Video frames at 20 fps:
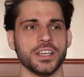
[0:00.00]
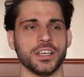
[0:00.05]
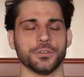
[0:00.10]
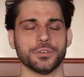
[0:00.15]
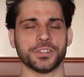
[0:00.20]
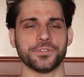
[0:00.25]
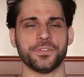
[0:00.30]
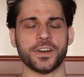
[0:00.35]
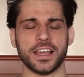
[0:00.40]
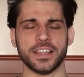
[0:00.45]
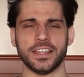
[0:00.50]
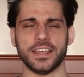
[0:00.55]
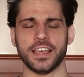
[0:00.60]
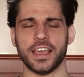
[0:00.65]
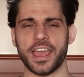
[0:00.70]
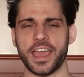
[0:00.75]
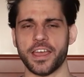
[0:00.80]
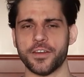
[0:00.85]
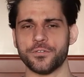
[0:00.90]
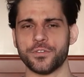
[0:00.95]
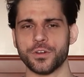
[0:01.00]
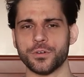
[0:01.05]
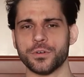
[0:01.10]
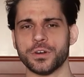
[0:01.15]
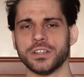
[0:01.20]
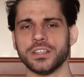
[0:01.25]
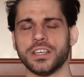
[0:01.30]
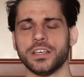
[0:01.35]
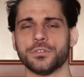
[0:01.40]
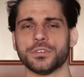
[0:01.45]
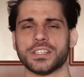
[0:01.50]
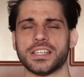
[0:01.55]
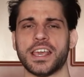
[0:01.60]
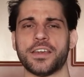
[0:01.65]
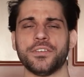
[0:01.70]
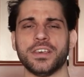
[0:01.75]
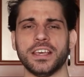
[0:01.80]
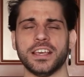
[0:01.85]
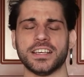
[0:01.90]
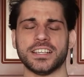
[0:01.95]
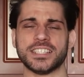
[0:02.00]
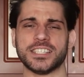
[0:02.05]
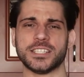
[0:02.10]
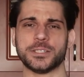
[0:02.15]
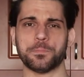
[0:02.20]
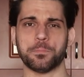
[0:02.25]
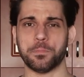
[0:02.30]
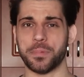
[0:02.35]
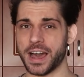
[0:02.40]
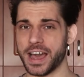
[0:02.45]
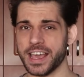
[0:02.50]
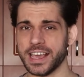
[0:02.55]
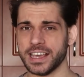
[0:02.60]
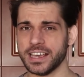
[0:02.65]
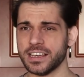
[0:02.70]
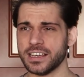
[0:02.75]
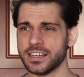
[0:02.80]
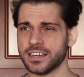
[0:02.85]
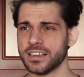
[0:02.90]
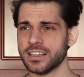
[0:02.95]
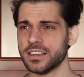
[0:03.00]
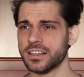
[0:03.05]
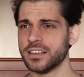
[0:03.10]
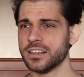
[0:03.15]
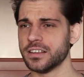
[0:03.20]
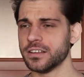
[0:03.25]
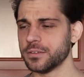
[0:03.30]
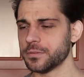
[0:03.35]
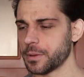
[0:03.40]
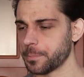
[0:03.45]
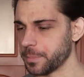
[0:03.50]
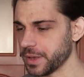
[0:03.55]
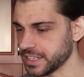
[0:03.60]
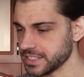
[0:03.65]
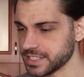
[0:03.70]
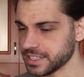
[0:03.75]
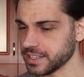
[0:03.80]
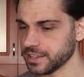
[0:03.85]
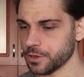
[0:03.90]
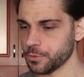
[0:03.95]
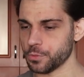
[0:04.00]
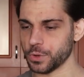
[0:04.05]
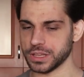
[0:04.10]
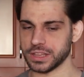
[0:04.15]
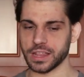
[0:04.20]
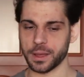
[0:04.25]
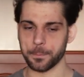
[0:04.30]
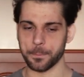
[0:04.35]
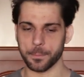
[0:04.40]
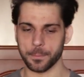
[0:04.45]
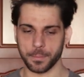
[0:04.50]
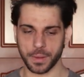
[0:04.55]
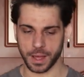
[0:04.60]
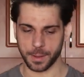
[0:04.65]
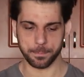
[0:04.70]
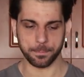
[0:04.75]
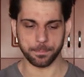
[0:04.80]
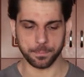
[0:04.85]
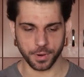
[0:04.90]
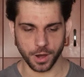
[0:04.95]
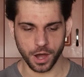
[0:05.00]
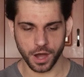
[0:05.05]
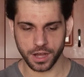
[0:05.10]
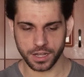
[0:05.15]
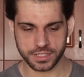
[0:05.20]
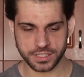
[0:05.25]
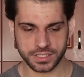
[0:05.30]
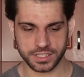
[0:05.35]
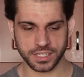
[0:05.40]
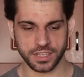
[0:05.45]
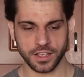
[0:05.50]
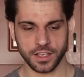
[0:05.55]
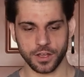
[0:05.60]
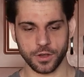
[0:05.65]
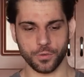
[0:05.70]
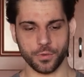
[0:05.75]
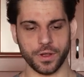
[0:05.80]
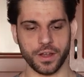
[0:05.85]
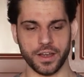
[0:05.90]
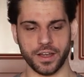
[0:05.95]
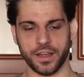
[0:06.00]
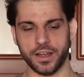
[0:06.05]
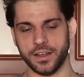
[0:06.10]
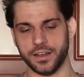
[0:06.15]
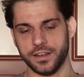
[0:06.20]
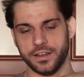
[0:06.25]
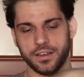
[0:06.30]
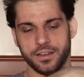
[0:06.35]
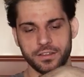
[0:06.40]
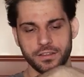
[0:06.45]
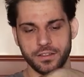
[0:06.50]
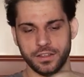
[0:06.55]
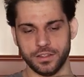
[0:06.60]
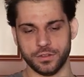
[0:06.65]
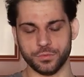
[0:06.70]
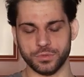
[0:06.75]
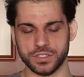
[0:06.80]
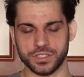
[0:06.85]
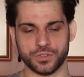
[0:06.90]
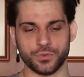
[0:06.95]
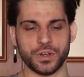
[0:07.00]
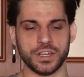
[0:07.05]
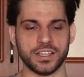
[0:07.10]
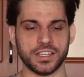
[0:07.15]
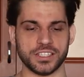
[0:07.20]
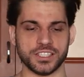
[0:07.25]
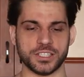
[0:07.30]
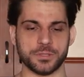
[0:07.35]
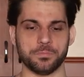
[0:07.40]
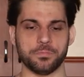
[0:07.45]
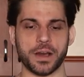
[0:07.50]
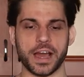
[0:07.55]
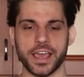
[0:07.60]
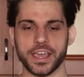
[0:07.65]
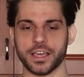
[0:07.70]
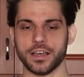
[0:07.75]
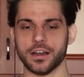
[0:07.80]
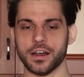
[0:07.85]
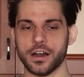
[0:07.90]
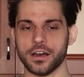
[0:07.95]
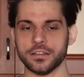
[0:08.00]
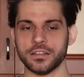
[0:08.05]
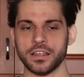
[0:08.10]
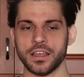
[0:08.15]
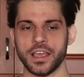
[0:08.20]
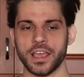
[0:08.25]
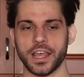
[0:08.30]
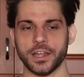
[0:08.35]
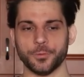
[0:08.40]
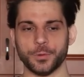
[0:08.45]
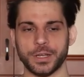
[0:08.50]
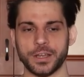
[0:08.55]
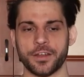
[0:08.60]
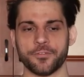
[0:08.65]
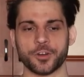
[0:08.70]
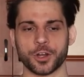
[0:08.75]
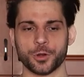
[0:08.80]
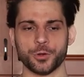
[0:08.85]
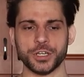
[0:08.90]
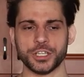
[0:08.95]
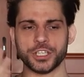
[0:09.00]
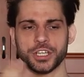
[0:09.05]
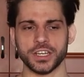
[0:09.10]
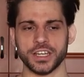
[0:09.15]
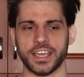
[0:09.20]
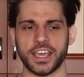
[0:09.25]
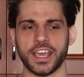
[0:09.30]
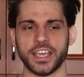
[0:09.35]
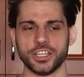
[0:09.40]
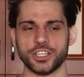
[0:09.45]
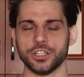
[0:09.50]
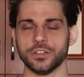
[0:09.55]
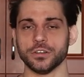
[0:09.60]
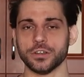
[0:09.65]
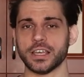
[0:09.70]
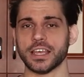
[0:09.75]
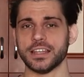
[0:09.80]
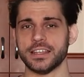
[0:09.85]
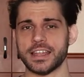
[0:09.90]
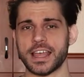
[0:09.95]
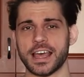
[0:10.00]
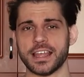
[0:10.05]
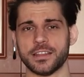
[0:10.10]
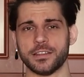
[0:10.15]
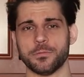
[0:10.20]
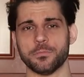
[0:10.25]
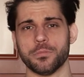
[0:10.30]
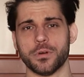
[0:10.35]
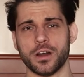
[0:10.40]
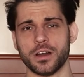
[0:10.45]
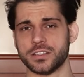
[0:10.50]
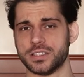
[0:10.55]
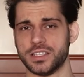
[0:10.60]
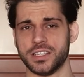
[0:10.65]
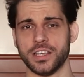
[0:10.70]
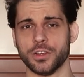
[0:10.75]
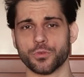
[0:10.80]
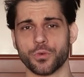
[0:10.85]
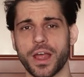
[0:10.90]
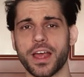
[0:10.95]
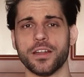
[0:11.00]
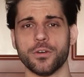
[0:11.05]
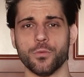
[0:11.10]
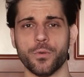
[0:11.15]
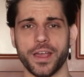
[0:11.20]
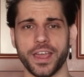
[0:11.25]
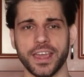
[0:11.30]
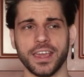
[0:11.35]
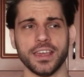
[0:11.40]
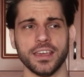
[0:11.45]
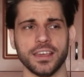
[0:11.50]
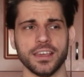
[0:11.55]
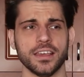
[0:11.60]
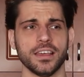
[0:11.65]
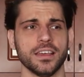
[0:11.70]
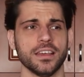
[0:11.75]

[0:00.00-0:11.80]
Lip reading: he was fighting everyone, he was having Spike basically with a box where it was written Spike on, and whenever Christian Cage looked at that box he ran away.